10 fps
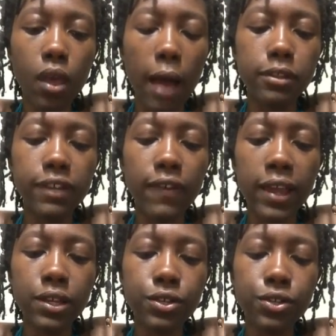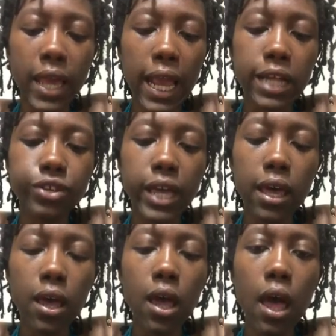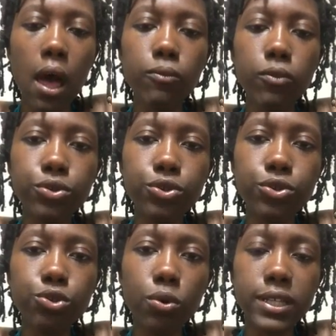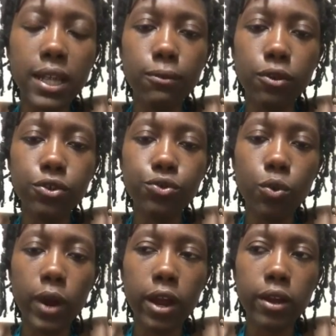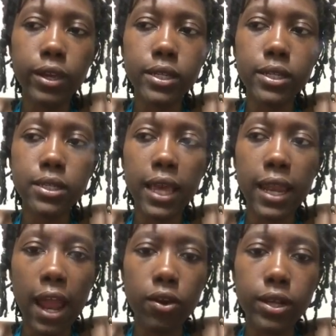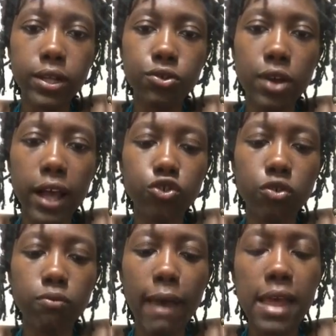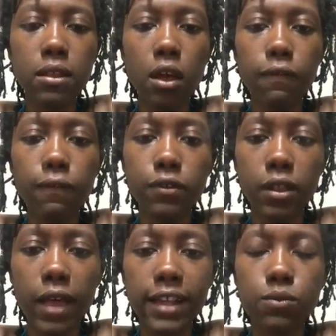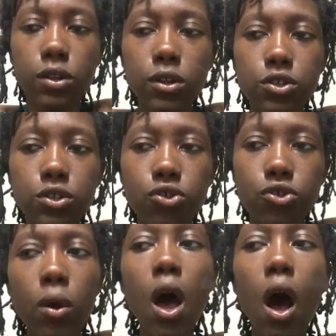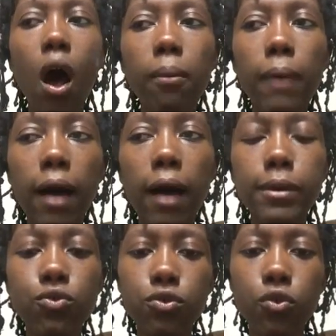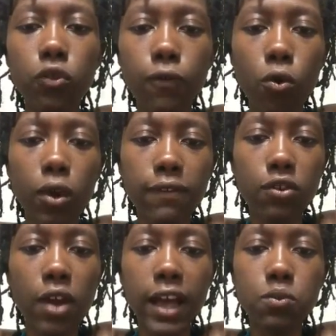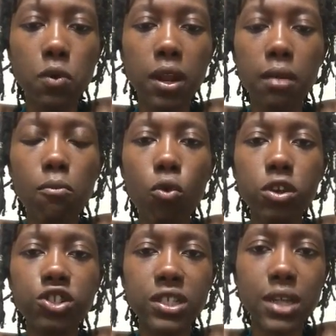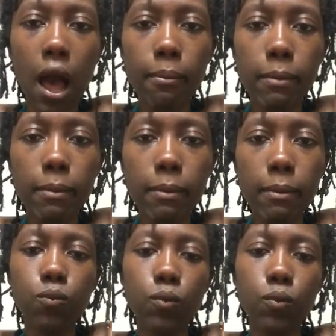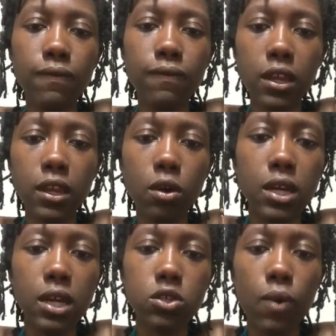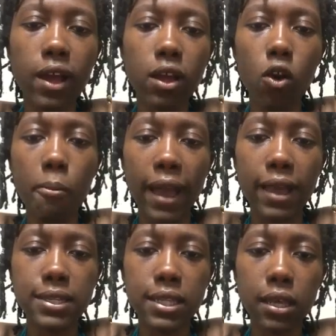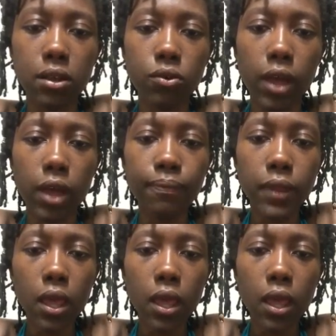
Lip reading: I believe I didn't do Cancer yet. I'm going to do Taurus, and I'm going to do Aquarius and Aries. You guys showed me mad love for the last one, so I'll be doing those 4. If you guys want any more, just comment when the video is done so I can go back and see it, okay?